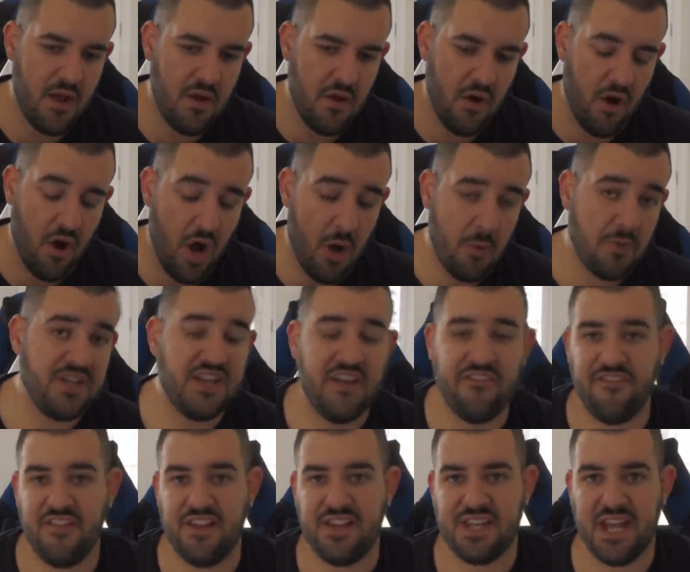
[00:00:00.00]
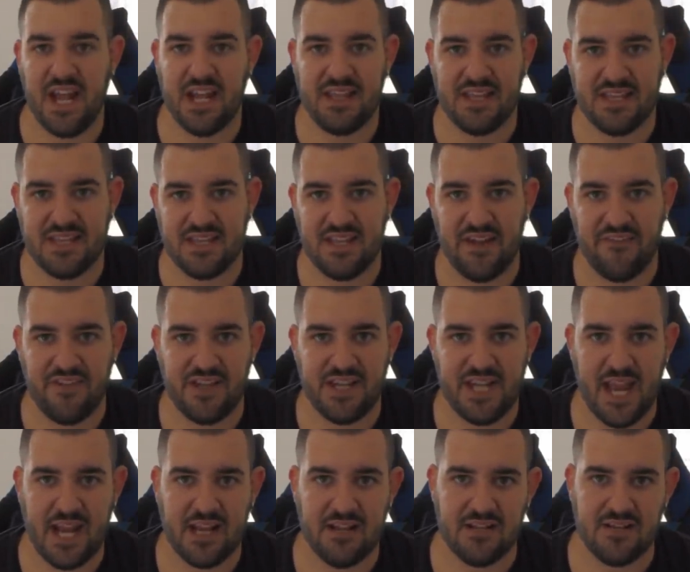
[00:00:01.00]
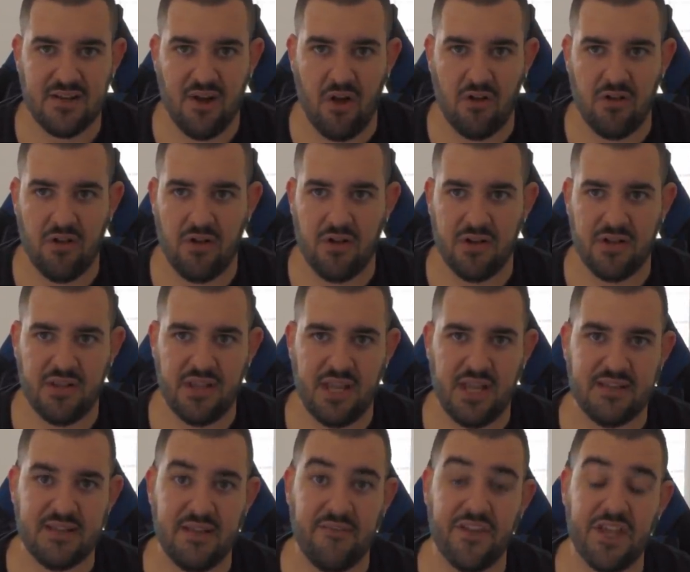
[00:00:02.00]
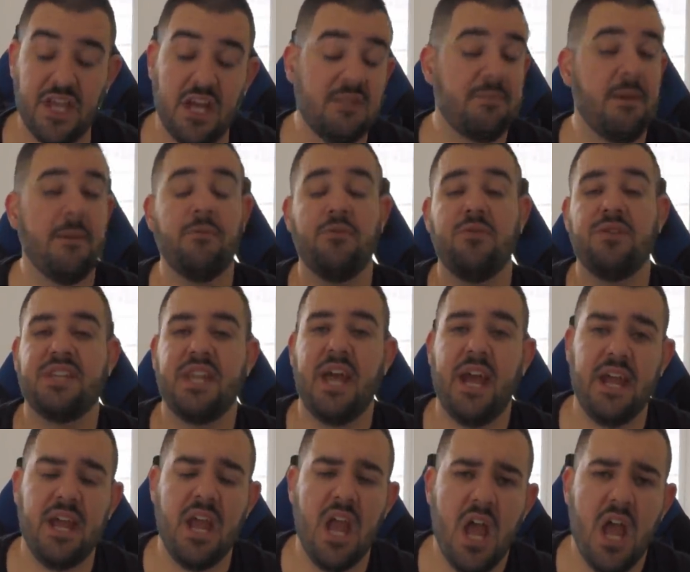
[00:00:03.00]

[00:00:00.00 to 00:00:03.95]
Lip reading: I would definitely say this has definitely taken a toll on things. And for those people who say,